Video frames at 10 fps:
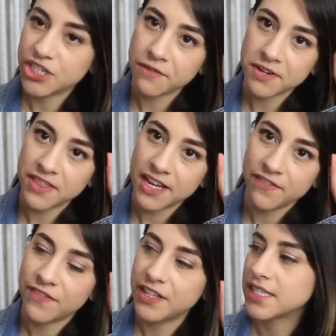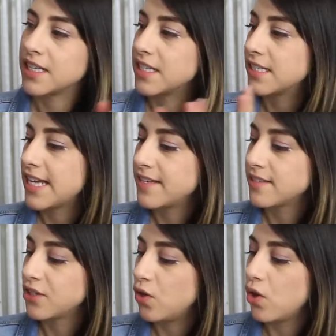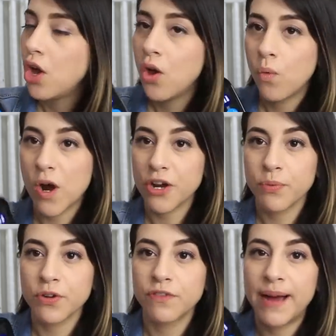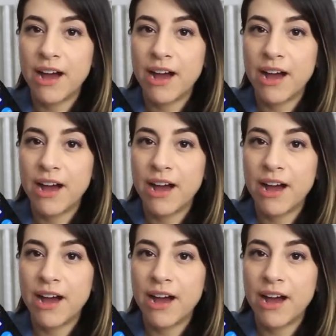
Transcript: which everything fits in this nice little waterproof